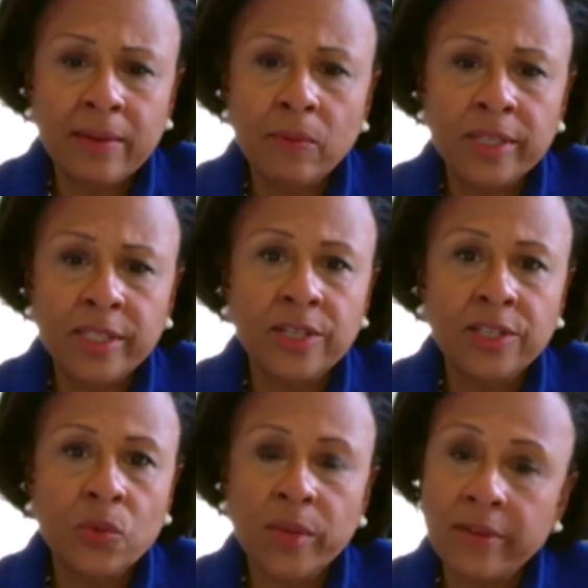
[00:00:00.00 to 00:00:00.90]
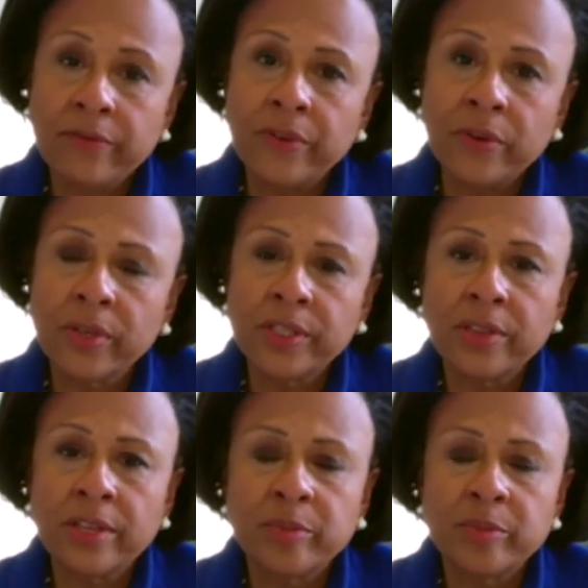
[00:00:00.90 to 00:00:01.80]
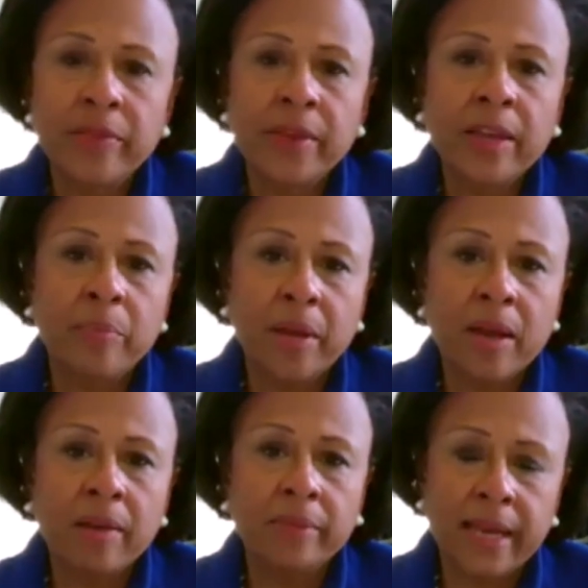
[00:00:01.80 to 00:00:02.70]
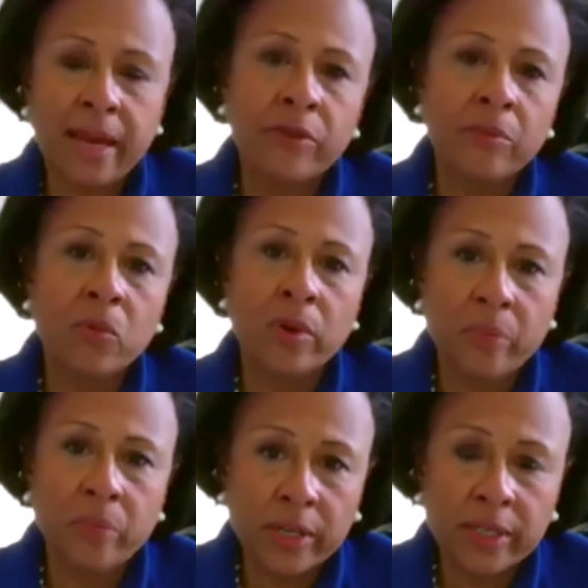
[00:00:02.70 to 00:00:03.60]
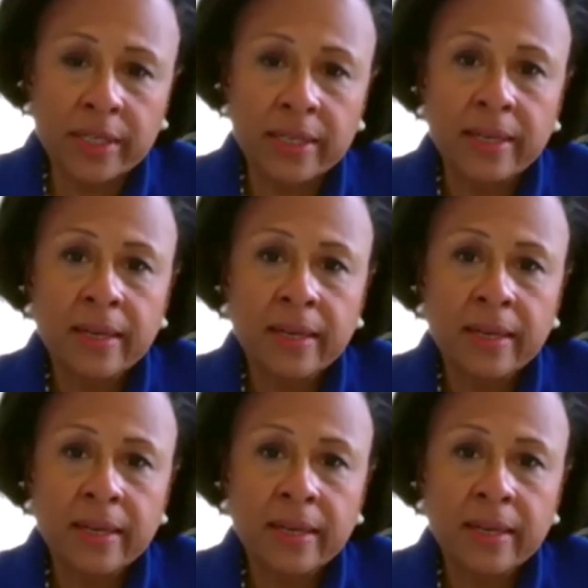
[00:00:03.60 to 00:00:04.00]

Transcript: wasn't as though we didn't focus on this, but I think it becomes ever more important